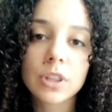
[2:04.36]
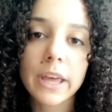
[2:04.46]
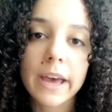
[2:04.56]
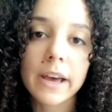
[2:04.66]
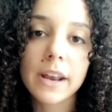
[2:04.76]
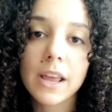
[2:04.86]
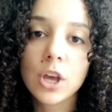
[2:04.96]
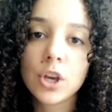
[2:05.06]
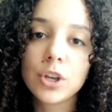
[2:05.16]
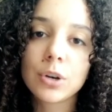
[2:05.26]
that
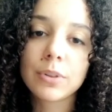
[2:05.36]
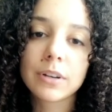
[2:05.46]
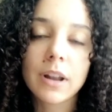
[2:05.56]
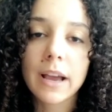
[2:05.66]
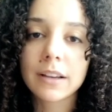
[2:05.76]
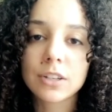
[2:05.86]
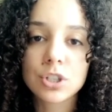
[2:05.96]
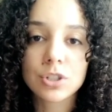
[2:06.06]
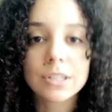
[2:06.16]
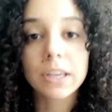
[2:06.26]
they're not going to
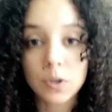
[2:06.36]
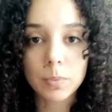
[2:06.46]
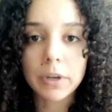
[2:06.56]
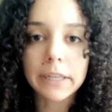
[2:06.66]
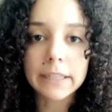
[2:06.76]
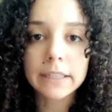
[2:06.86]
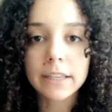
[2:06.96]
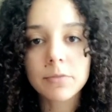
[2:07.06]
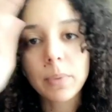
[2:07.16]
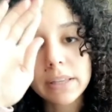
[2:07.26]
just take your money and
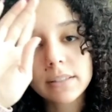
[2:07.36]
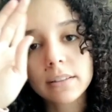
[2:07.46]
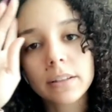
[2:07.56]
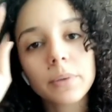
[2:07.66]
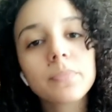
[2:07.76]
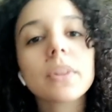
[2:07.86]
leave, basically.